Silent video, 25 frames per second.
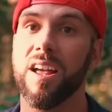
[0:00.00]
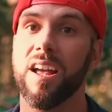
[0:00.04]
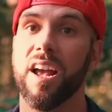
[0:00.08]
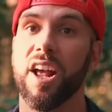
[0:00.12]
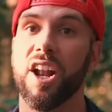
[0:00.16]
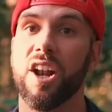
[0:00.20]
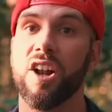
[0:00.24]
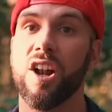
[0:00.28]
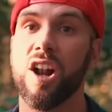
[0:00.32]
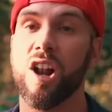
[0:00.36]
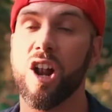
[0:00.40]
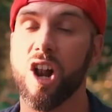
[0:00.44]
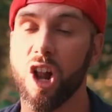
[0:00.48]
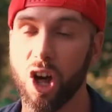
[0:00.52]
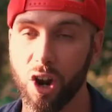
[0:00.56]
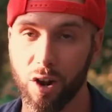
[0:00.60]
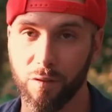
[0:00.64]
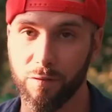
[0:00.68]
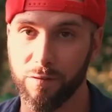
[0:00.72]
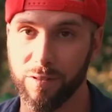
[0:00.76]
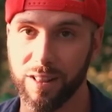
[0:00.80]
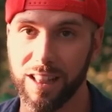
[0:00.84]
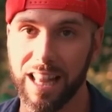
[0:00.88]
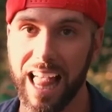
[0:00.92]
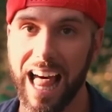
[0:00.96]
and a lot
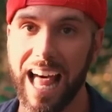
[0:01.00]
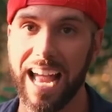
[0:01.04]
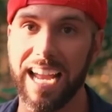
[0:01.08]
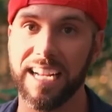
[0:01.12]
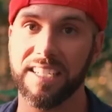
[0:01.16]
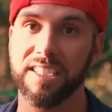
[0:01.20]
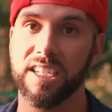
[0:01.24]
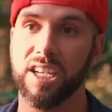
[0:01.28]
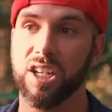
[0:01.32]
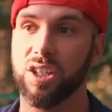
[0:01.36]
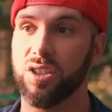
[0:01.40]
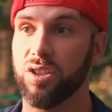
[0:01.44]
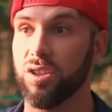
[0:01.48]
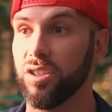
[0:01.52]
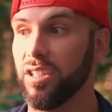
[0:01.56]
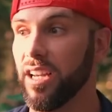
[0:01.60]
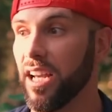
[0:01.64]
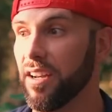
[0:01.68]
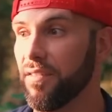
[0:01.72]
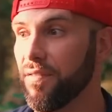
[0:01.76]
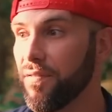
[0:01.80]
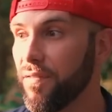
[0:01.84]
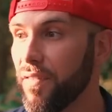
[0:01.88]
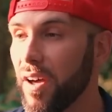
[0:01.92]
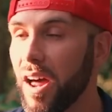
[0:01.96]
of light to
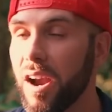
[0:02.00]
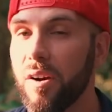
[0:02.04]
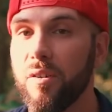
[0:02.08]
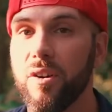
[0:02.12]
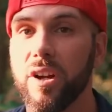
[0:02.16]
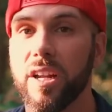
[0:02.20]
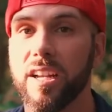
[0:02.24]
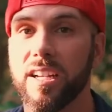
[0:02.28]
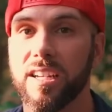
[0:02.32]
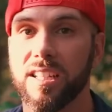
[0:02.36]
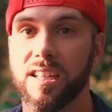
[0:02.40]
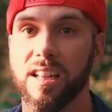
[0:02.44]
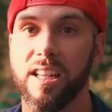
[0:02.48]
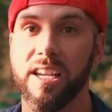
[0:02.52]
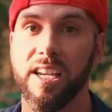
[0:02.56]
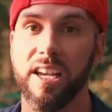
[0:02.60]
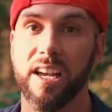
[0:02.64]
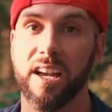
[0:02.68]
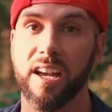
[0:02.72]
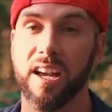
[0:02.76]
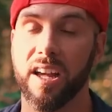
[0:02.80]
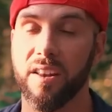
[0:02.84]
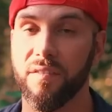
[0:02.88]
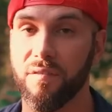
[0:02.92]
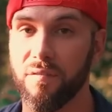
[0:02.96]
get very
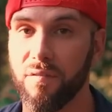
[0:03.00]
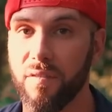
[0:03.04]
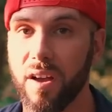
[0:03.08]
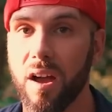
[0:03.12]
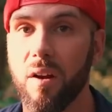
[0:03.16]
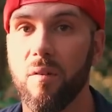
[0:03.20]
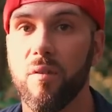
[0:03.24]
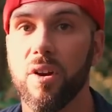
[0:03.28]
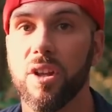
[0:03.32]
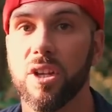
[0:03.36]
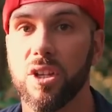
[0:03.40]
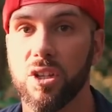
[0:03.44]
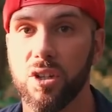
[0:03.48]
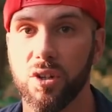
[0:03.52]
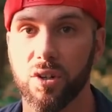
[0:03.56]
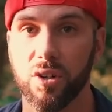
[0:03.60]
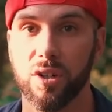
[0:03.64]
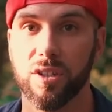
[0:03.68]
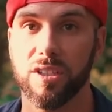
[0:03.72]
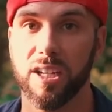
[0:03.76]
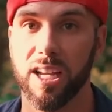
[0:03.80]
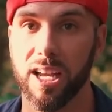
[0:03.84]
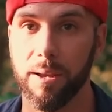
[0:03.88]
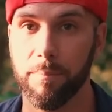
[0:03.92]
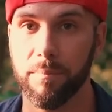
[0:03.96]
clear and very
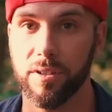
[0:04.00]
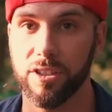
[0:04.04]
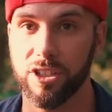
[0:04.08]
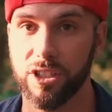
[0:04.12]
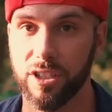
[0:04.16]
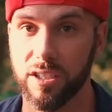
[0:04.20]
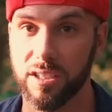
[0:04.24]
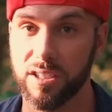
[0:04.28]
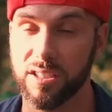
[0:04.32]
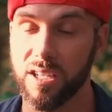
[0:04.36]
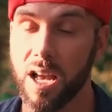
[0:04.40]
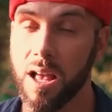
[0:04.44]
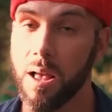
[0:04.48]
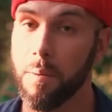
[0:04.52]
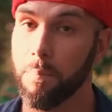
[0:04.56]
good images.